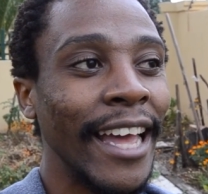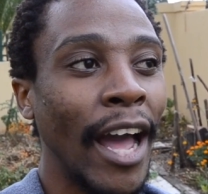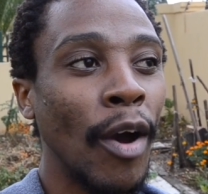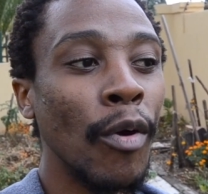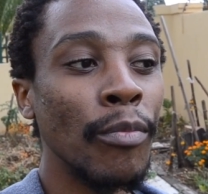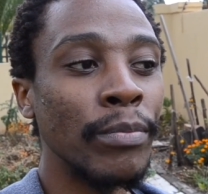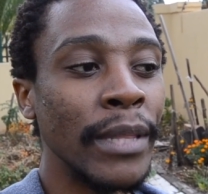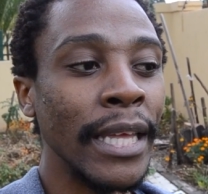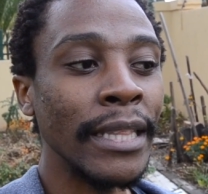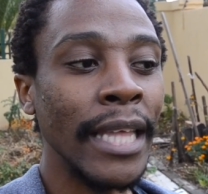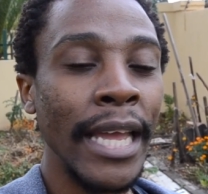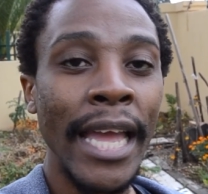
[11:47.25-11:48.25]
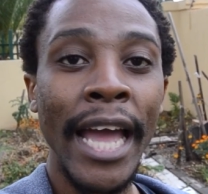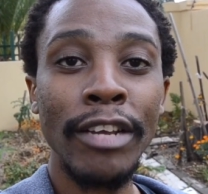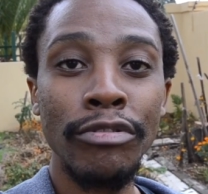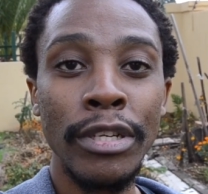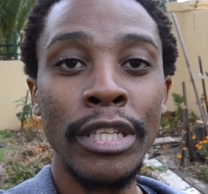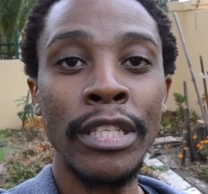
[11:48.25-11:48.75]
I hope that they
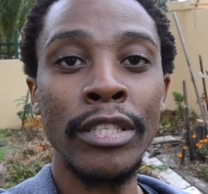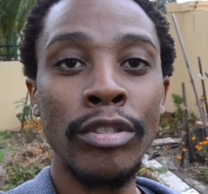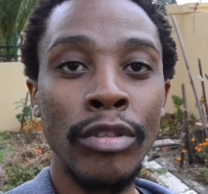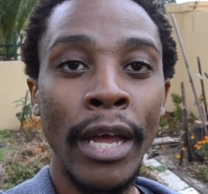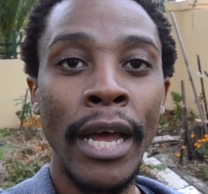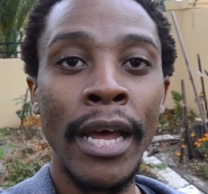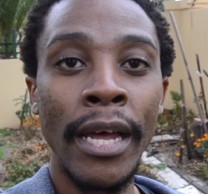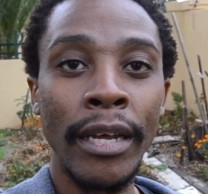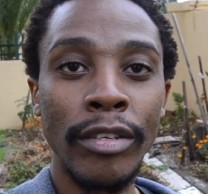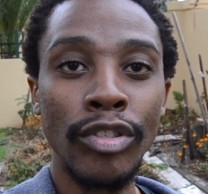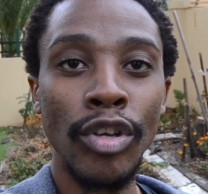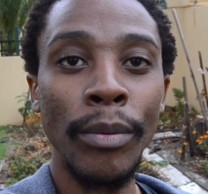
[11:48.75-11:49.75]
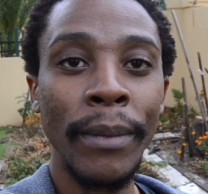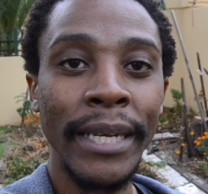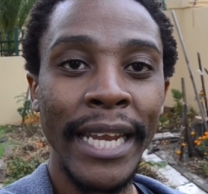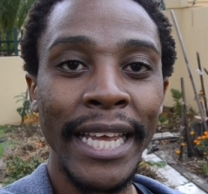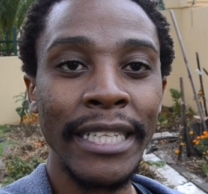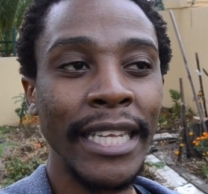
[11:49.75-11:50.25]
actually
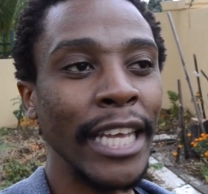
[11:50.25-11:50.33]
germinate.